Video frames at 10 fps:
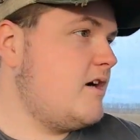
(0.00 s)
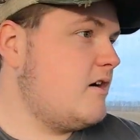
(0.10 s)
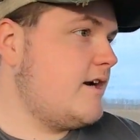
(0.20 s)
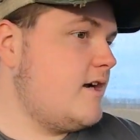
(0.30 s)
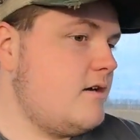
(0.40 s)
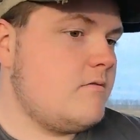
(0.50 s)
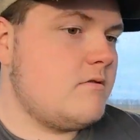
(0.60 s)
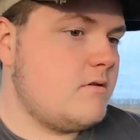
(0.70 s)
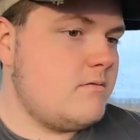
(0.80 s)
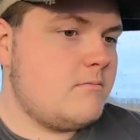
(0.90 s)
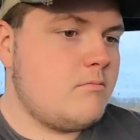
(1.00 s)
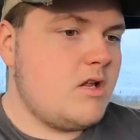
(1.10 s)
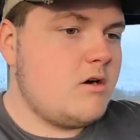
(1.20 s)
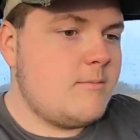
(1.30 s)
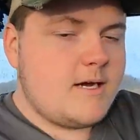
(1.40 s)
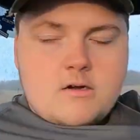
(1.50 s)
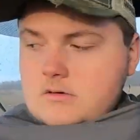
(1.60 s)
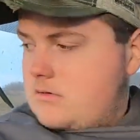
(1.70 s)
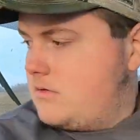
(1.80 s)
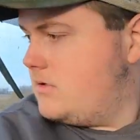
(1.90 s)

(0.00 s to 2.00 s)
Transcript: air gun, and we'll blow them out